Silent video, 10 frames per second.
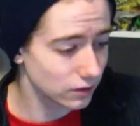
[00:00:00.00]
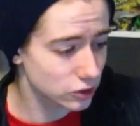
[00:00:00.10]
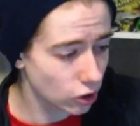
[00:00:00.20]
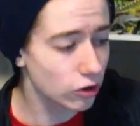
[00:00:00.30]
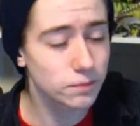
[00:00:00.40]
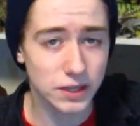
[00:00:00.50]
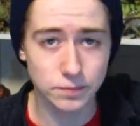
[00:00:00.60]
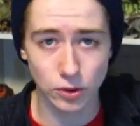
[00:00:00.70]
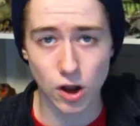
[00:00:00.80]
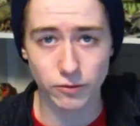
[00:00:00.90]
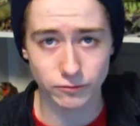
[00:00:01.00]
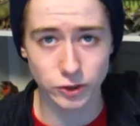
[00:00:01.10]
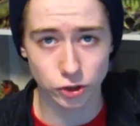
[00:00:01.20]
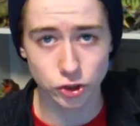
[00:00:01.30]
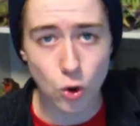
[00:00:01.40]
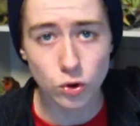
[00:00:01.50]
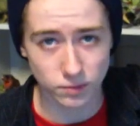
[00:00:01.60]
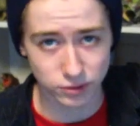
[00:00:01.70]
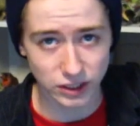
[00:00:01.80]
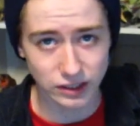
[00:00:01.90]
turn people off of your show
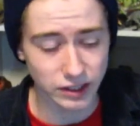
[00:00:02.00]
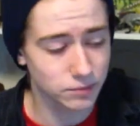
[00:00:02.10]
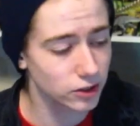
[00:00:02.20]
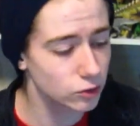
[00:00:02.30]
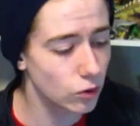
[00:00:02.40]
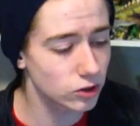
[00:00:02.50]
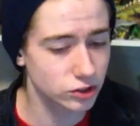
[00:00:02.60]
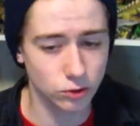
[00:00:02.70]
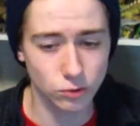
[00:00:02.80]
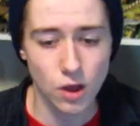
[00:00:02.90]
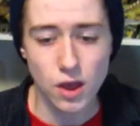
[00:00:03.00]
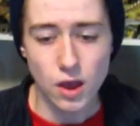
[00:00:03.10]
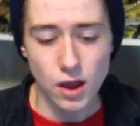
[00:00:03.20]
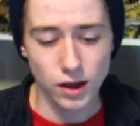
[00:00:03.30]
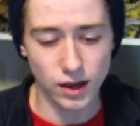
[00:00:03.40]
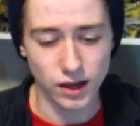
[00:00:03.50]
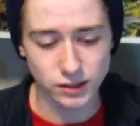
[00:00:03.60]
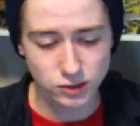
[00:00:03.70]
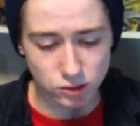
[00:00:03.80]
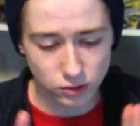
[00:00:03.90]
completely, but you also,
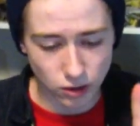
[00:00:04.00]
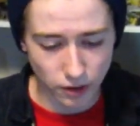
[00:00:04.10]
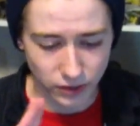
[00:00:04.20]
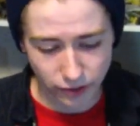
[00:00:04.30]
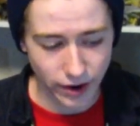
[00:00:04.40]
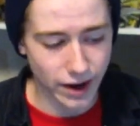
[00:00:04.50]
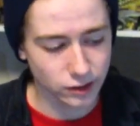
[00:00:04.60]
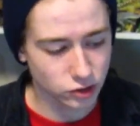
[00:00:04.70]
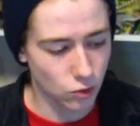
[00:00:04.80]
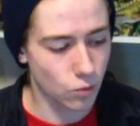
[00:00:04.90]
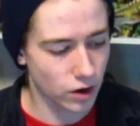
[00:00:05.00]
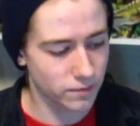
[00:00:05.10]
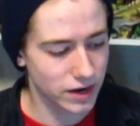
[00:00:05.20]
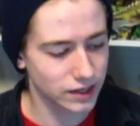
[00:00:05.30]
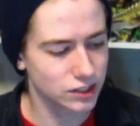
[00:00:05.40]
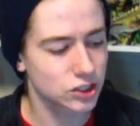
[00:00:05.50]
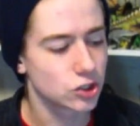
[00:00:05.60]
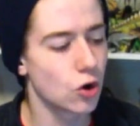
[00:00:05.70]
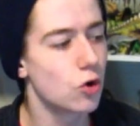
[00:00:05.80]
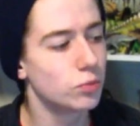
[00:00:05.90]
on the other hand, don't want to make it
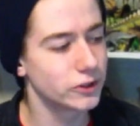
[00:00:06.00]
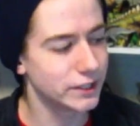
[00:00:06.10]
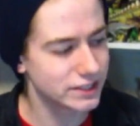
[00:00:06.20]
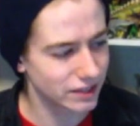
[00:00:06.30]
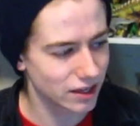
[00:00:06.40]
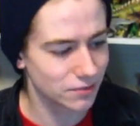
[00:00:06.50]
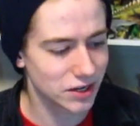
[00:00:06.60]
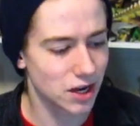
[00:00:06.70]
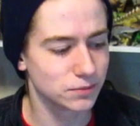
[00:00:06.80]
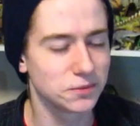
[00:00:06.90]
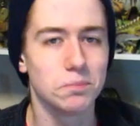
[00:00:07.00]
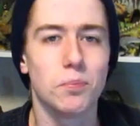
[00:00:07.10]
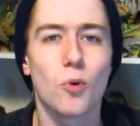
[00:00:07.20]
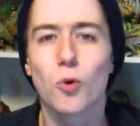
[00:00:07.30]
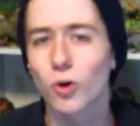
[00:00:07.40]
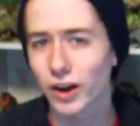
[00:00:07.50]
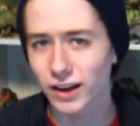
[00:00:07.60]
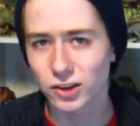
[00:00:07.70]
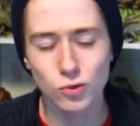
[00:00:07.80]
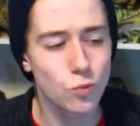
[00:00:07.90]
so pleasing that it becomes
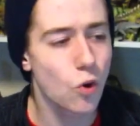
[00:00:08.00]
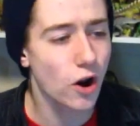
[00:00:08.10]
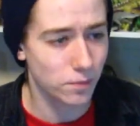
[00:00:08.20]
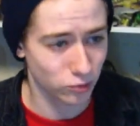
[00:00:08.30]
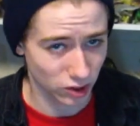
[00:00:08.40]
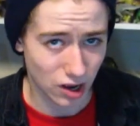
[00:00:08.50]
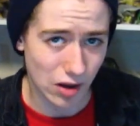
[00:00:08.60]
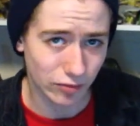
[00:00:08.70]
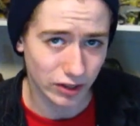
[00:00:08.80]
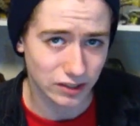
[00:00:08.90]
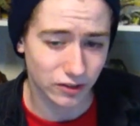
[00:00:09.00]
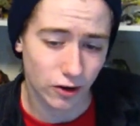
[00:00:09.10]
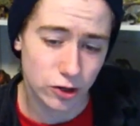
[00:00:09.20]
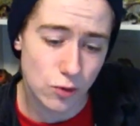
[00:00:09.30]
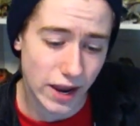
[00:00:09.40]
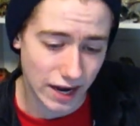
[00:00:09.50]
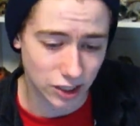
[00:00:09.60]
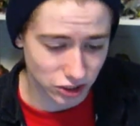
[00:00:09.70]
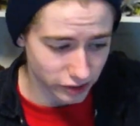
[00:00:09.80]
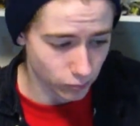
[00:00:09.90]
boring. You want to put conflict in there, and you
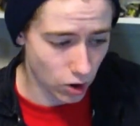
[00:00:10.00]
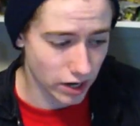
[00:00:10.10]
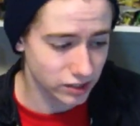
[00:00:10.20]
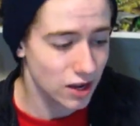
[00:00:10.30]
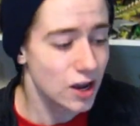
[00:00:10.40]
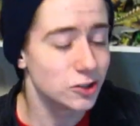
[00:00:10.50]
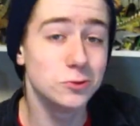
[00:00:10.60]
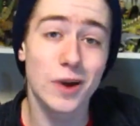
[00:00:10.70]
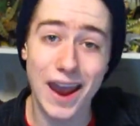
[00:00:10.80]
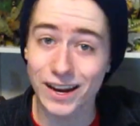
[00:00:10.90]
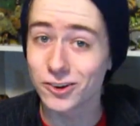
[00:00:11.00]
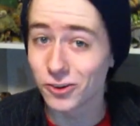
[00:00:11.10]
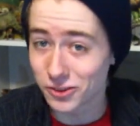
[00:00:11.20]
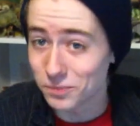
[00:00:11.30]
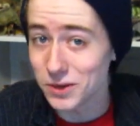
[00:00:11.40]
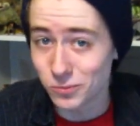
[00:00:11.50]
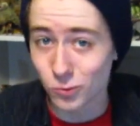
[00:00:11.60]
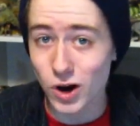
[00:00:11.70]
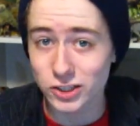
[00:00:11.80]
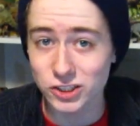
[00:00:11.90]
occasionally want to anger the people
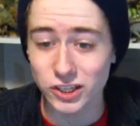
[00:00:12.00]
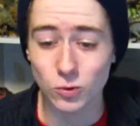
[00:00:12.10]
watching